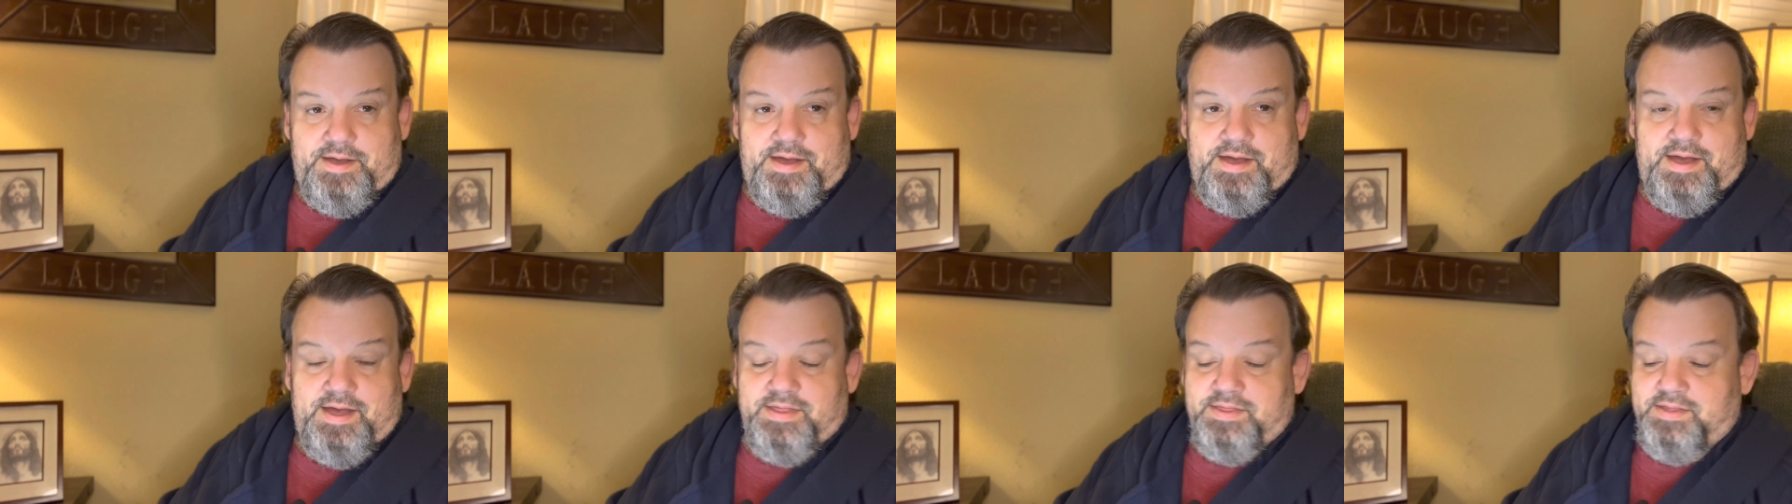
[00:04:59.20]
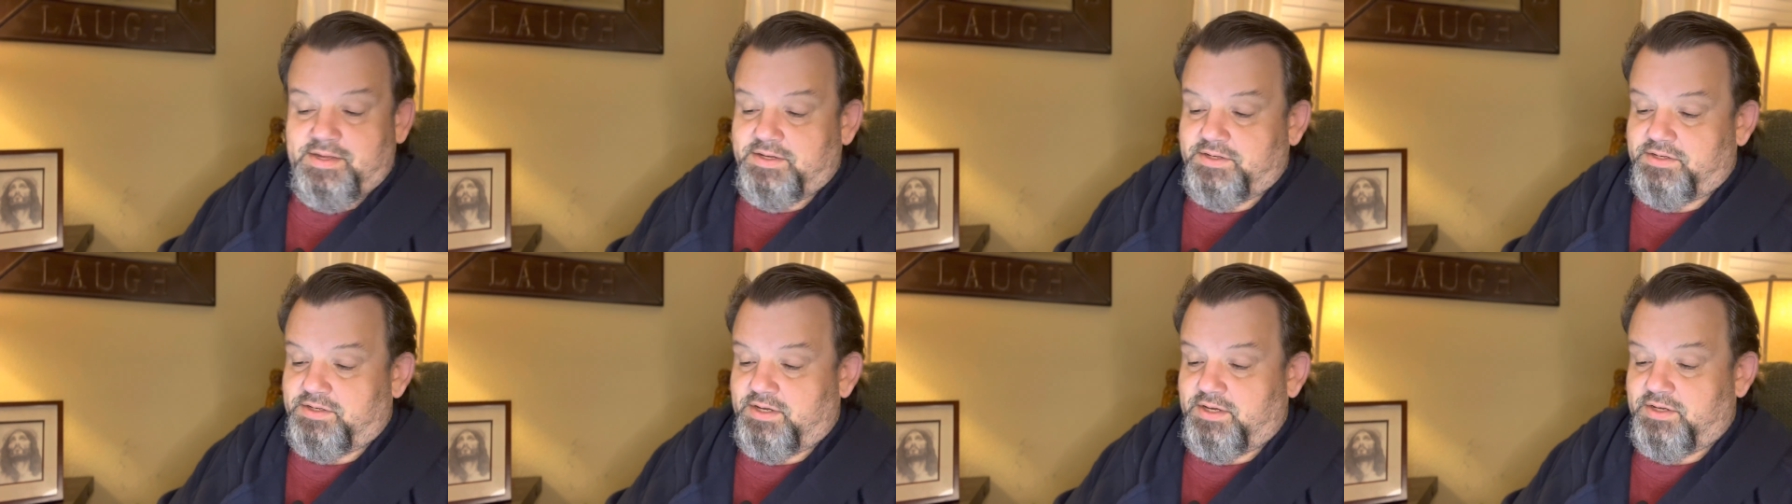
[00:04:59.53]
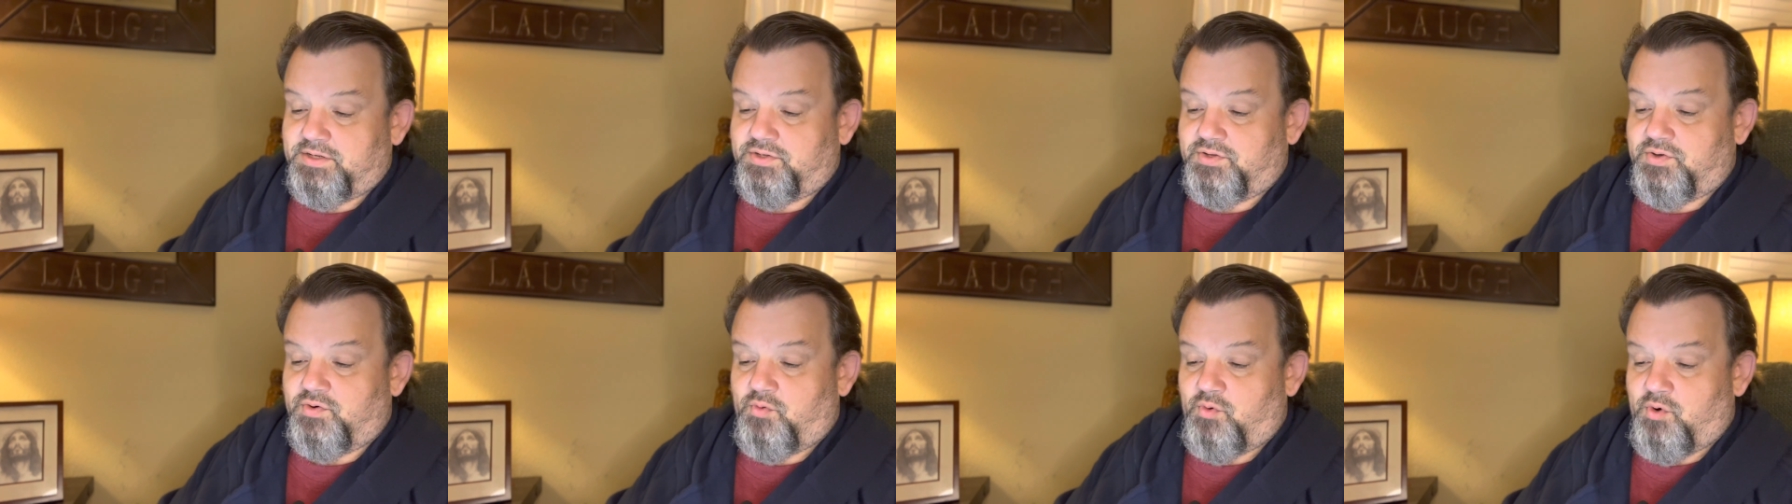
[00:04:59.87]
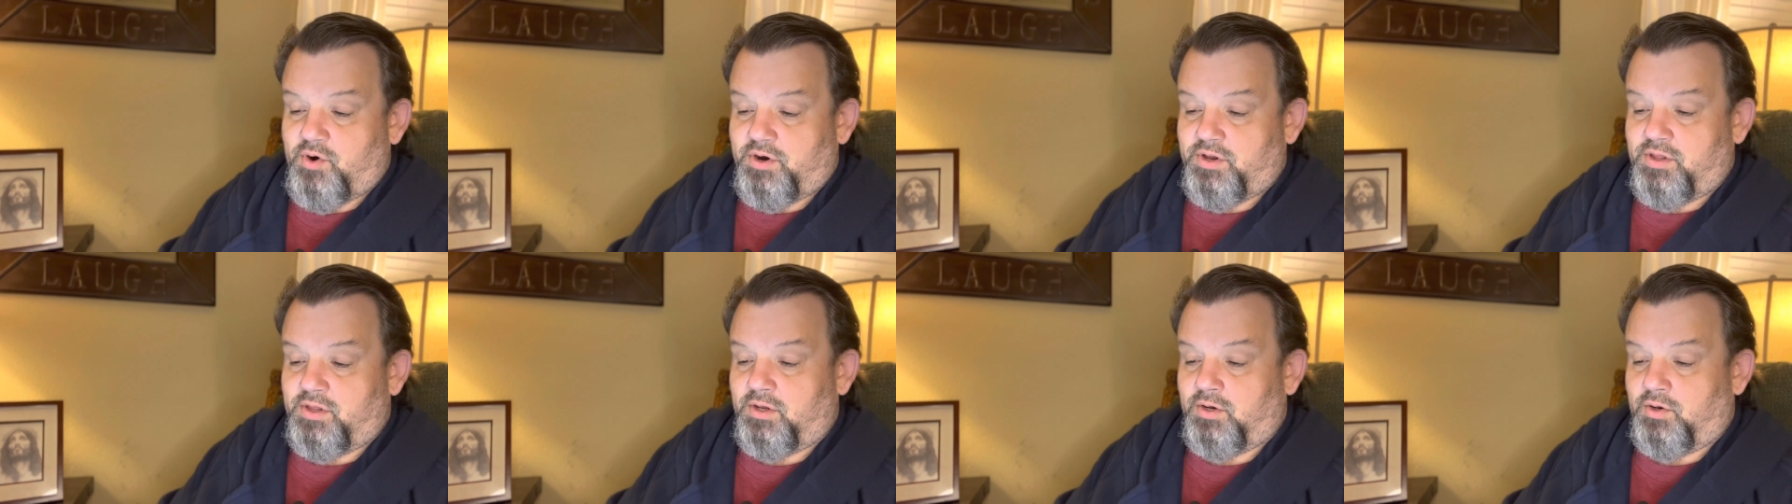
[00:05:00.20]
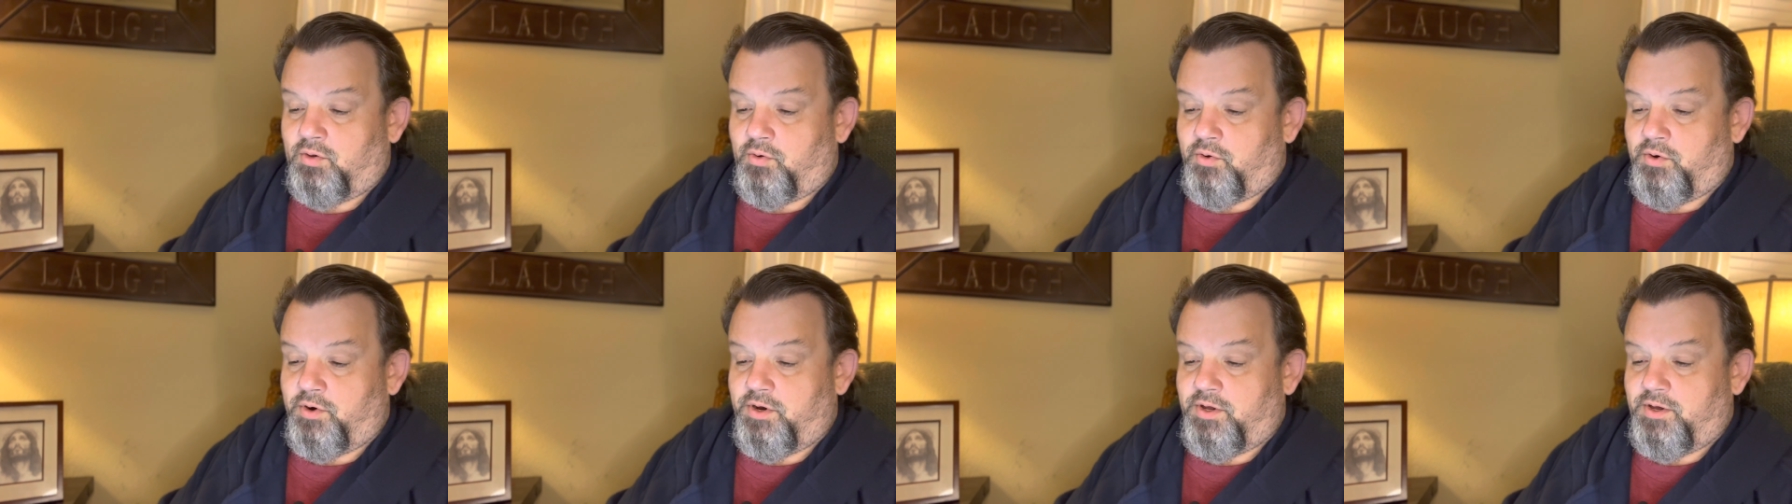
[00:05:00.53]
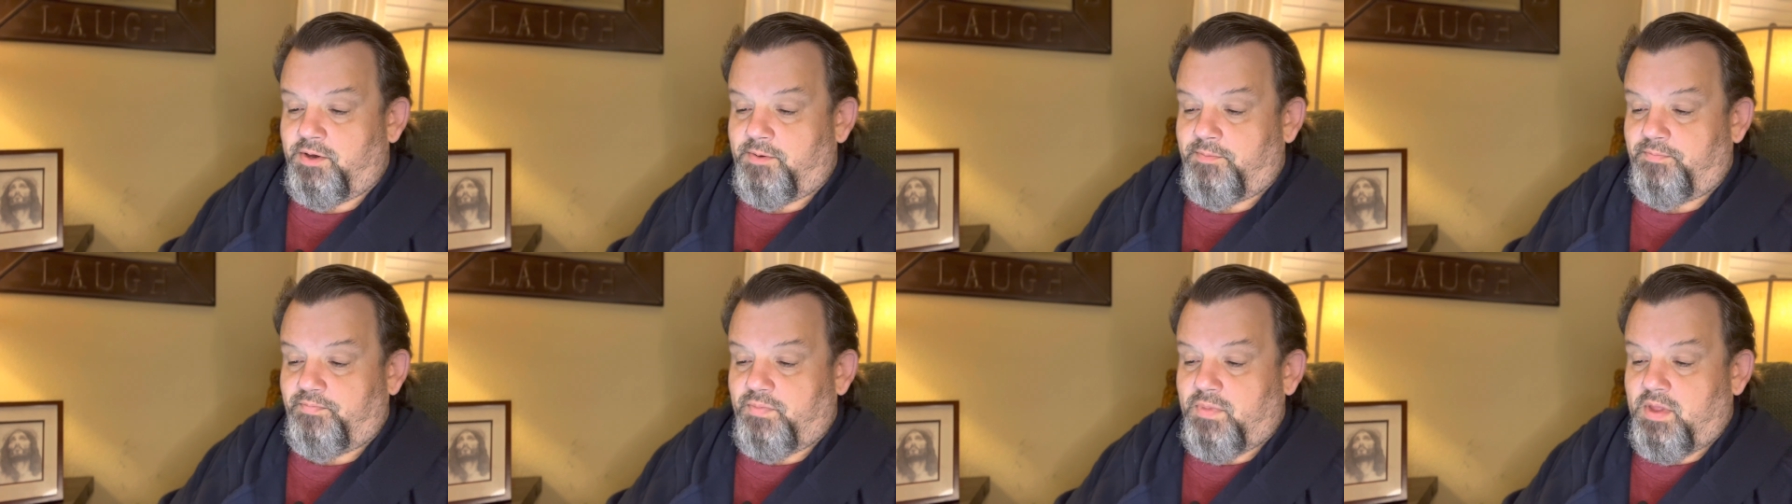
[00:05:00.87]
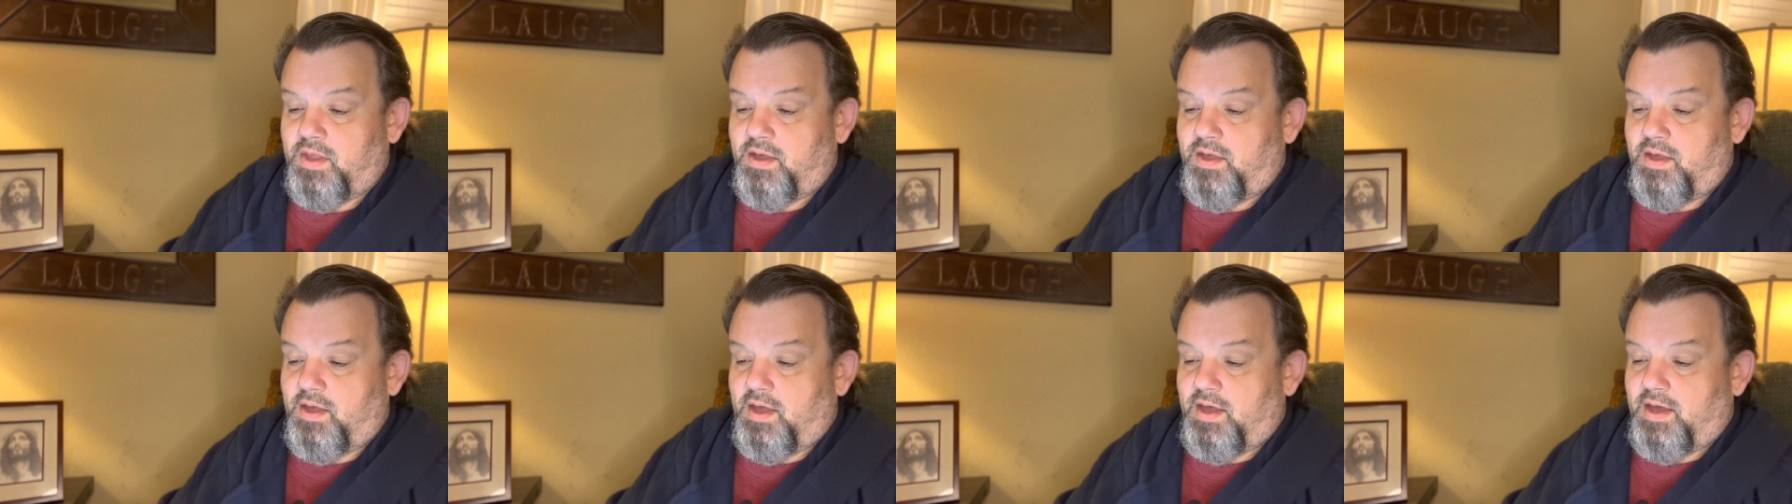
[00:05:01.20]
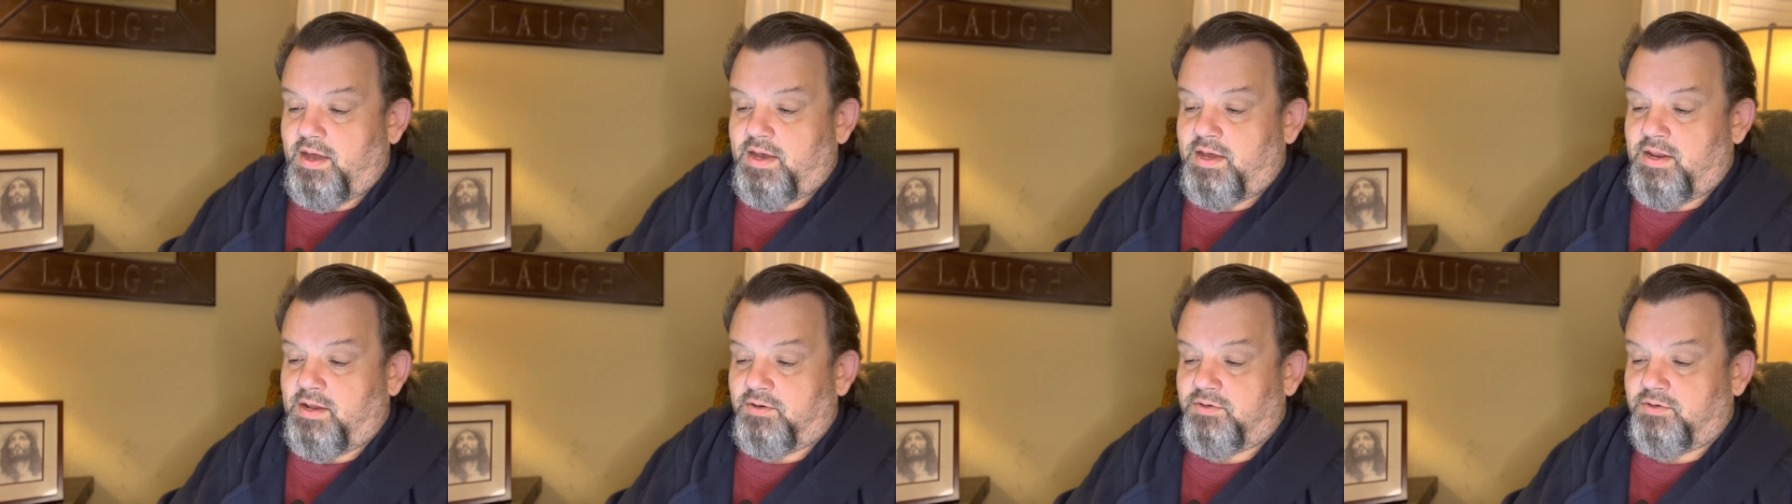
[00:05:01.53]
And this is the word of the Lord you